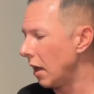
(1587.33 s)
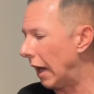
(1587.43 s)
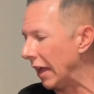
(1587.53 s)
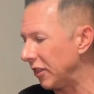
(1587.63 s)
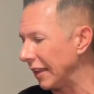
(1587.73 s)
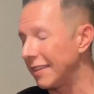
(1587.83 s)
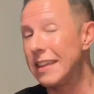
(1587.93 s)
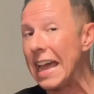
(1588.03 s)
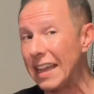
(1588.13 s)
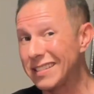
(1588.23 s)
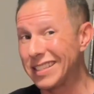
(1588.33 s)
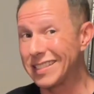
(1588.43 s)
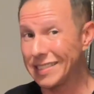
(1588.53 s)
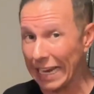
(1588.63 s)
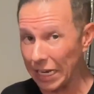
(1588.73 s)
I think that is the
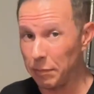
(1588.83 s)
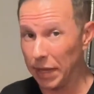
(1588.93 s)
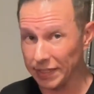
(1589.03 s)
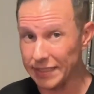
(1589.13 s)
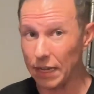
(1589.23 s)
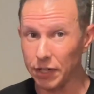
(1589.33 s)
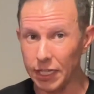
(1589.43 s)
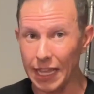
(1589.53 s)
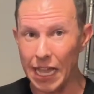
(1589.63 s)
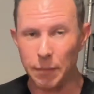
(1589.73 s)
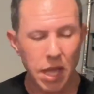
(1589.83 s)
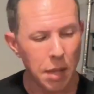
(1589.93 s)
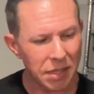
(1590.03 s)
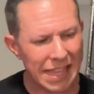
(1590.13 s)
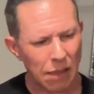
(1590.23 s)
second best sounding cab.
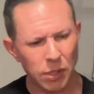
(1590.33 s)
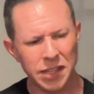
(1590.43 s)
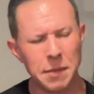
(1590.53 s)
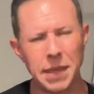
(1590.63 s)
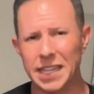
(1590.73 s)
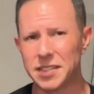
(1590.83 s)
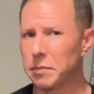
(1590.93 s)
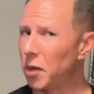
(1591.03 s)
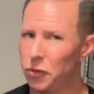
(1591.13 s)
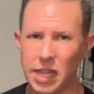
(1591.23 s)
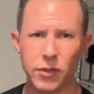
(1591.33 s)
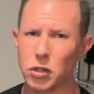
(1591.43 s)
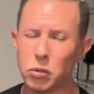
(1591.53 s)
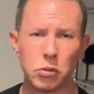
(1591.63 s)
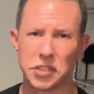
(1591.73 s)
But that one and the Mesa both have a
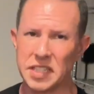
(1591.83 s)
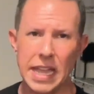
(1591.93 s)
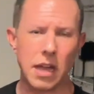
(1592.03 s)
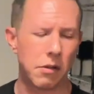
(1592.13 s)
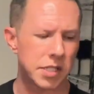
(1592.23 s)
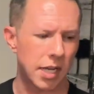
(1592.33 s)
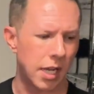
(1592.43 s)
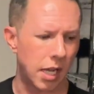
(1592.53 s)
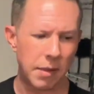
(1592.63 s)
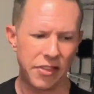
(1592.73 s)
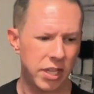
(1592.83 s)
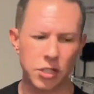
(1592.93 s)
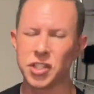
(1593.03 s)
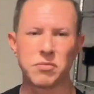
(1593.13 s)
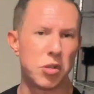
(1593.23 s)
cool sound. I think it
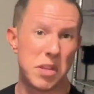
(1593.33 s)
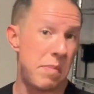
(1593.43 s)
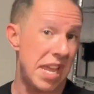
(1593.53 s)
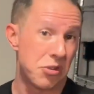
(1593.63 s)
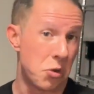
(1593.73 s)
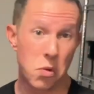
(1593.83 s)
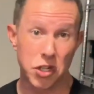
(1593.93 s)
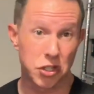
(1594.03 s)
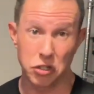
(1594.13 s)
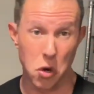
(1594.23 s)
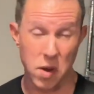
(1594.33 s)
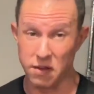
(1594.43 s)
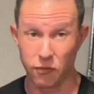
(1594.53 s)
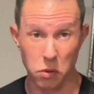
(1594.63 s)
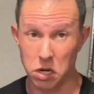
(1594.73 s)
just would depend on what you're going
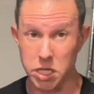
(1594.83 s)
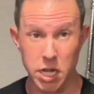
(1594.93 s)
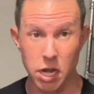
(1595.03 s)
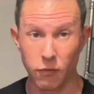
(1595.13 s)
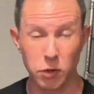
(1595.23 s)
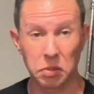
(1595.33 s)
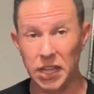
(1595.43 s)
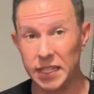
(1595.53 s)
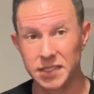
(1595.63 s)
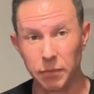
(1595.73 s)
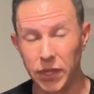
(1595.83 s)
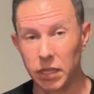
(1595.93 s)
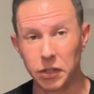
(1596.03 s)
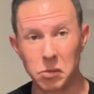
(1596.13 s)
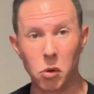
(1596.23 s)
for. You know, if you're playing something a
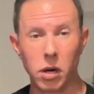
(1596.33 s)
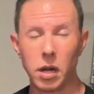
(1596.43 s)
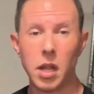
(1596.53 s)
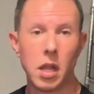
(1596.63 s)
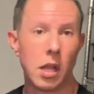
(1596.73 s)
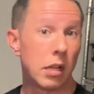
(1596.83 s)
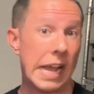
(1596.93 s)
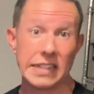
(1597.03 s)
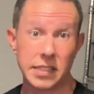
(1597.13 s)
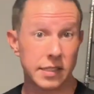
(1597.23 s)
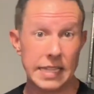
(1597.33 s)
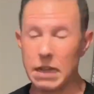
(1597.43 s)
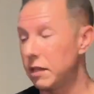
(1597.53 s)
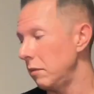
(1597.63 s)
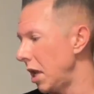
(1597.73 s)
little more classic
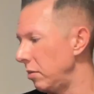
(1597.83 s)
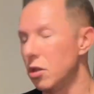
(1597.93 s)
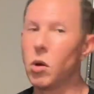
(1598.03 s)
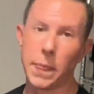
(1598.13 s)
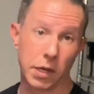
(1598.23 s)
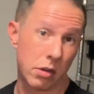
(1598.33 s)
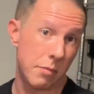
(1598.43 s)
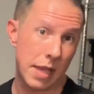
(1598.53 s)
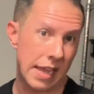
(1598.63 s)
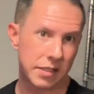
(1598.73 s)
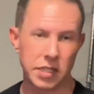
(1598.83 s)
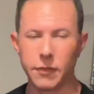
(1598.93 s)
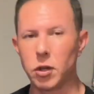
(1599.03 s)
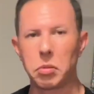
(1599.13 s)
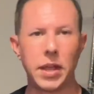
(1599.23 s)
sounding, maybe you want the Greenbacks. And if
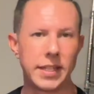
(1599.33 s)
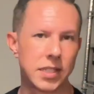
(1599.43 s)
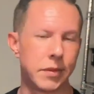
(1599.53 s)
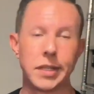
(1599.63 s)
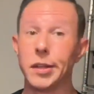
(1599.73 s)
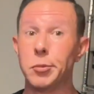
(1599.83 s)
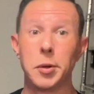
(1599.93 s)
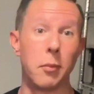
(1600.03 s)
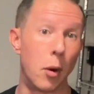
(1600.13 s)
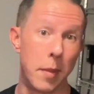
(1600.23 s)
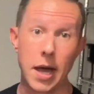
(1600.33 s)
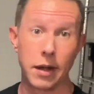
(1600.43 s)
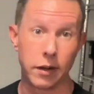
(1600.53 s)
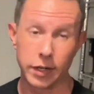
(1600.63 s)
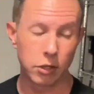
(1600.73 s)
you're playing something a little more
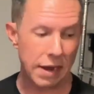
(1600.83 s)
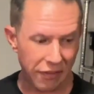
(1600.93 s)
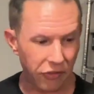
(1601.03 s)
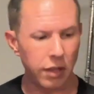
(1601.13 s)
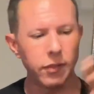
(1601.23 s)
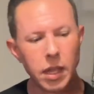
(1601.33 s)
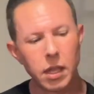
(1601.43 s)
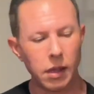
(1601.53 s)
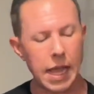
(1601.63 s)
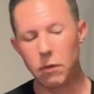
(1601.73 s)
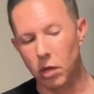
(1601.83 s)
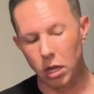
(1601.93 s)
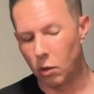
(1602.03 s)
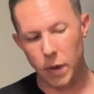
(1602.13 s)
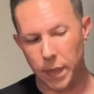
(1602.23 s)
modern and aggressive, I would
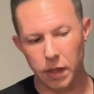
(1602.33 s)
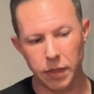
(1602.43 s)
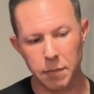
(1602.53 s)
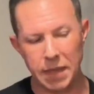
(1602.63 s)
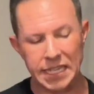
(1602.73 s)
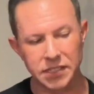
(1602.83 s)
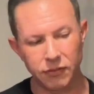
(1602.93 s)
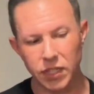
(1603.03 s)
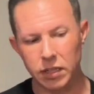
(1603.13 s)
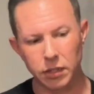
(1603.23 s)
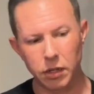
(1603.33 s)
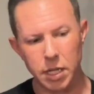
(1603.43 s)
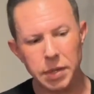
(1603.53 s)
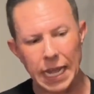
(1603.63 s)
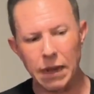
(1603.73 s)
go with the Mesa V30.
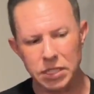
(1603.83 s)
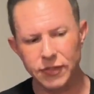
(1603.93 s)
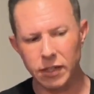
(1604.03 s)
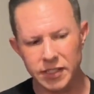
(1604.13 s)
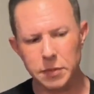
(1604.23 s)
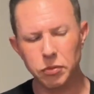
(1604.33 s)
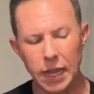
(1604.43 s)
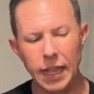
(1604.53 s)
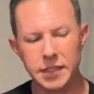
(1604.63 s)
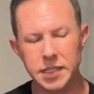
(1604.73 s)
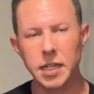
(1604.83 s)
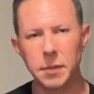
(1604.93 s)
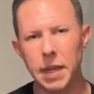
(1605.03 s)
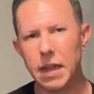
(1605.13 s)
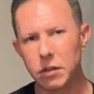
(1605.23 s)
But I was very surprised
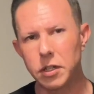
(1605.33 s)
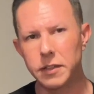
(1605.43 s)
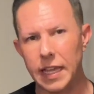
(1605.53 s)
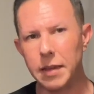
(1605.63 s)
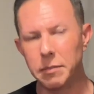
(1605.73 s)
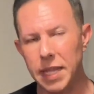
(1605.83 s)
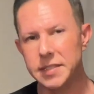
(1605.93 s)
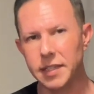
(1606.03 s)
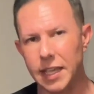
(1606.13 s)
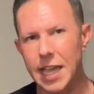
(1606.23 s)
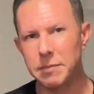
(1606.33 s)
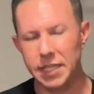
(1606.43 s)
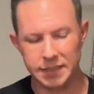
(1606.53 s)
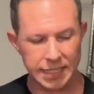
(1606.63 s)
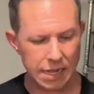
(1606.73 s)
how good that Mesa cabinet
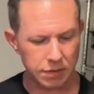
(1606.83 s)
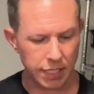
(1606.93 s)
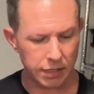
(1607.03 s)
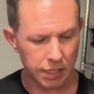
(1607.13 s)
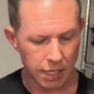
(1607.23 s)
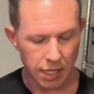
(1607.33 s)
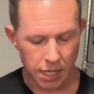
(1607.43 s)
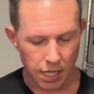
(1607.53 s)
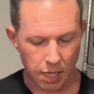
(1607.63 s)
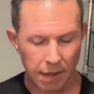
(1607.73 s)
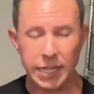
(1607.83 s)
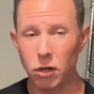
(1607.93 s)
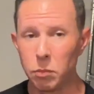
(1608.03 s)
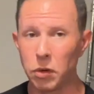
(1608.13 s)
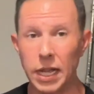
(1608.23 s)
sounded. I know
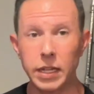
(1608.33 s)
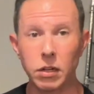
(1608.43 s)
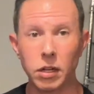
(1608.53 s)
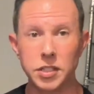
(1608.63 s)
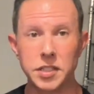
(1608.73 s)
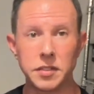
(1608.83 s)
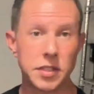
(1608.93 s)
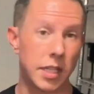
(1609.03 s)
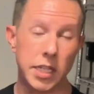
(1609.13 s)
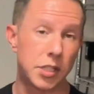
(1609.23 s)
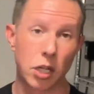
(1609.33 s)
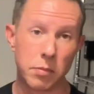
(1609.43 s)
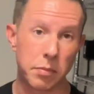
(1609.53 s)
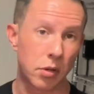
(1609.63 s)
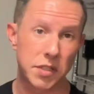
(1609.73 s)
Brian Carstens, he told me
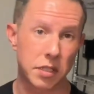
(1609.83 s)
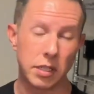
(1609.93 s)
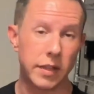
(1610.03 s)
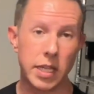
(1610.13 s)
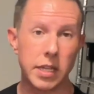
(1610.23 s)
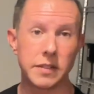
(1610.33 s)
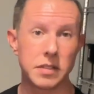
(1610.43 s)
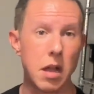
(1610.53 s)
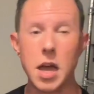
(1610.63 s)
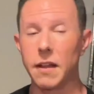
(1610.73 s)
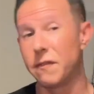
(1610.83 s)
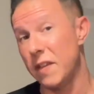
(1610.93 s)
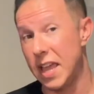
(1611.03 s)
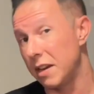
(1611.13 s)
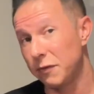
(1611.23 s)
personally that he's not a
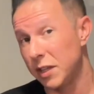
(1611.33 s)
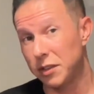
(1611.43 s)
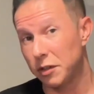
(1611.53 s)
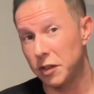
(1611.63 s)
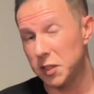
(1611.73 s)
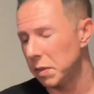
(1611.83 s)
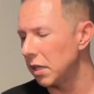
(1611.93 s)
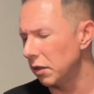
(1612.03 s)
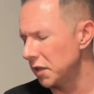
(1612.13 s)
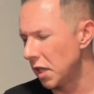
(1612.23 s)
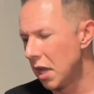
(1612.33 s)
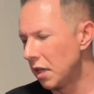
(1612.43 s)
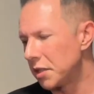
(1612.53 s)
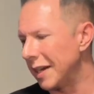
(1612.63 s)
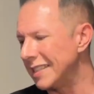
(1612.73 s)
fan of V30 speakers,
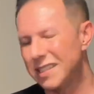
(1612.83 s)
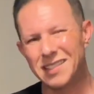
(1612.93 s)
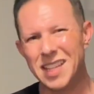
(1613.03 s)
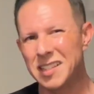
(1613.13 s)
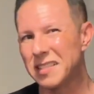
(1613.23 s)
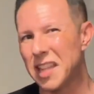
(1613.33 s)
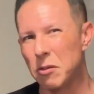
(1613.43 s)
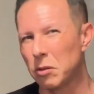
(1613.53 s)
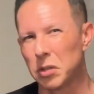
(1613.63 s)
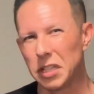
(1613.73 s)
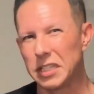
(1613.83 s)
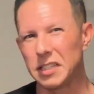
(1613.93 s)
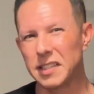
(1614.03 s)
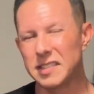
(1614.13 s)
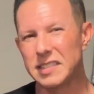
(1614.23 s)
so I didn't think that they were really going
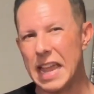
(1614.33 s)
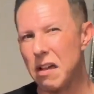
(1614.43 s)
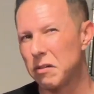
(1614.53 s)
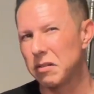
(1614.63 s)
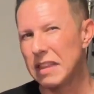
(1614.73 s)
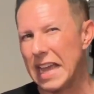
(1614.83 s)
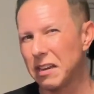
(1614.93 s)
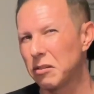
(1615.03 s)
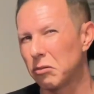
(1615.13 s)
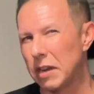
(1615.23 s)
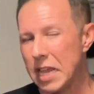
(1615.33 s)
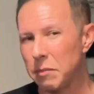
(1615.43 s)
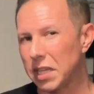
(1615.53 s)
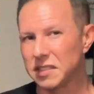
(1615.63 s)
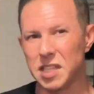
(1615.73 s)
to sound that great
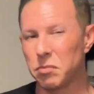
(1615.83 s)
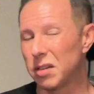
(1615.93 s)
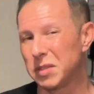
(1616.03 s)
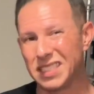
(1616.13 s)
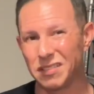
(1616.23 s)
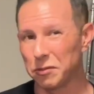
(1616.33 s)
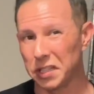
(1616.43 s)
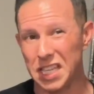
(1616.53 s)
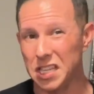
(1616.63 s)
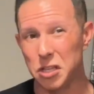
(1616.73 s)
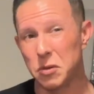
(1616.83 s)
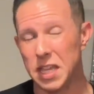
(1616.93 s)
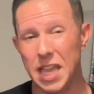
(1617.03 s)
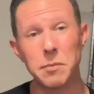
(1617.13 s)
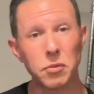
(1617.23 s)
because he probably didn't really EQ the
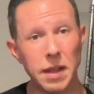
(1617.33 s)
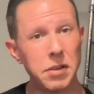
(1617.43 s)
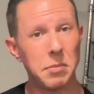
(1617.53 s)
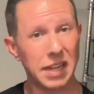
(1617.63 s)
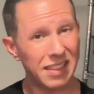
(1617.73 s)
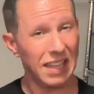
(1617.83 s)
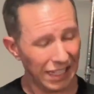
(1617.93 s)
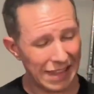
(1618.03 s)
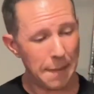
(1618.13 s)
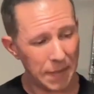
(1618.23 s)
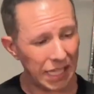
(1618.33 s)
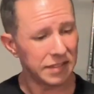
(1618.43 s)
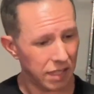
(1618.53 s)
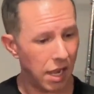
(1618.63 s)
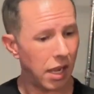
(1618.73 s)
amp around it. But I think in that
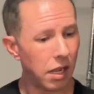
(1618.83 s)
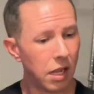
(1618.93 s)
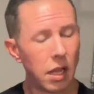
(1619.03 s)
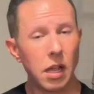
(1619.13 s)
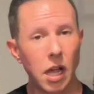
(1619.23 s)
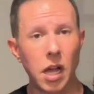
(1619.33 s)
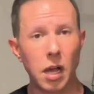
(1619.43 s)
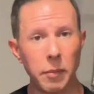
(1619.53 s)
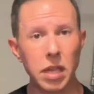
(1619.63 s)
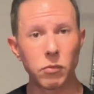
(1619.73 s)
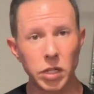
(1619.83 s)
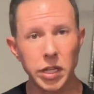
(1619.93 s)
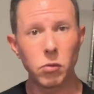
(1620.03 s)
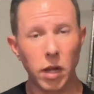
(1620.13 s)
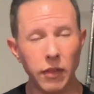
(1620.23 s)
Mesa, it really
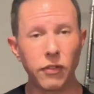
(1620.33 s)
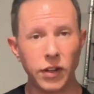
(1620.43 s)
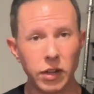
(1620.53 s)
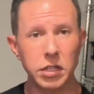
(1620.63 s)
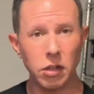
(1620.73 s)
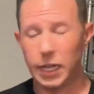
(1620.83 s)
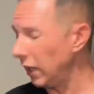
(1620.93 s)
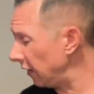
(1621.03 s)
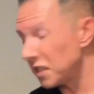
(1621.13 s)
was very good. And in this